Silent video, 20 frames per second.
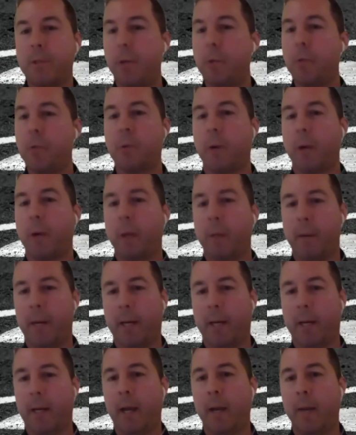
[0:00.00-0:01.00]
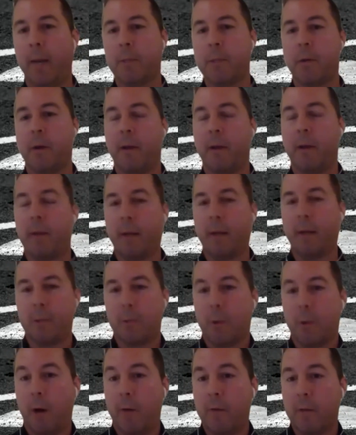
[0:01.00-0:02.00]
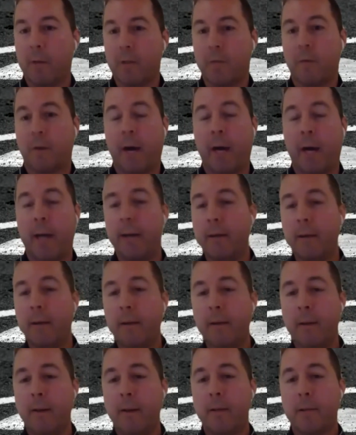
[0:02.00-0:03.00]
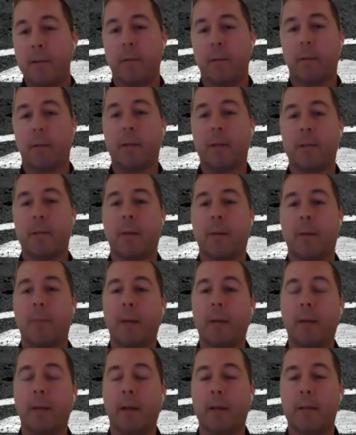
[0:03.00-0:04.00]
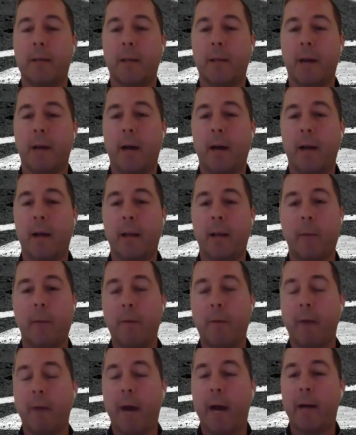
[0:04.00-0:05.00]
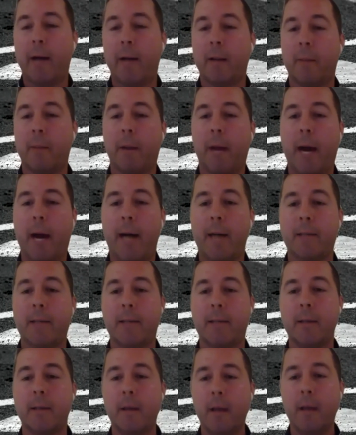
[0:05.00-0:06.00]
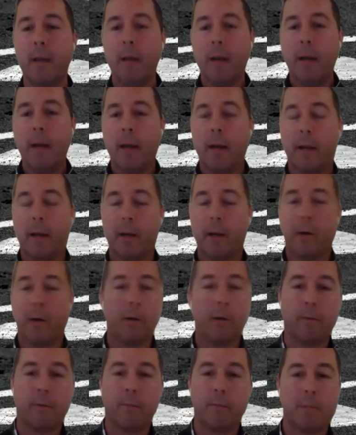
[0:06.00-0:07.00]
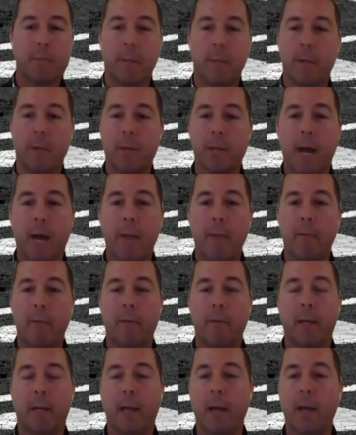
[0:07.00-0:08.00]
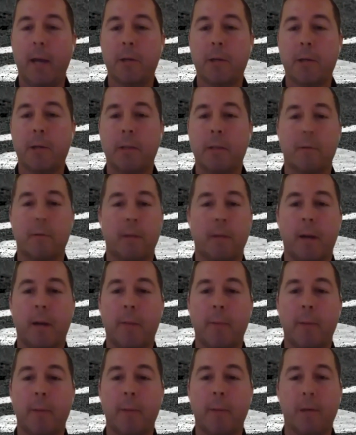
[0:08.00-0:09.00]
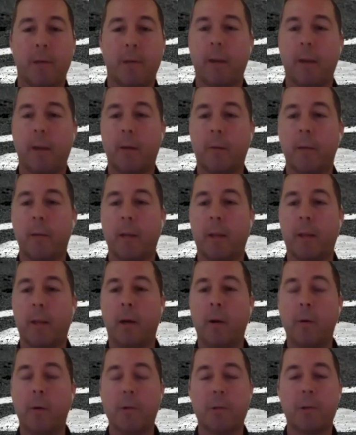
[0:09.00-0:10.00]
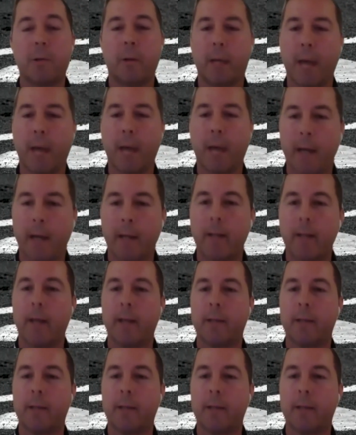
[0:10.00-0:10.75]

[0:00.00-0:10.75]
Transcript: two 20 minute games. So I think 12 is fine. Certainly something that, uh, that we've had in the past, you know, with summertime and vacations where the numbers are a little bit low. So again,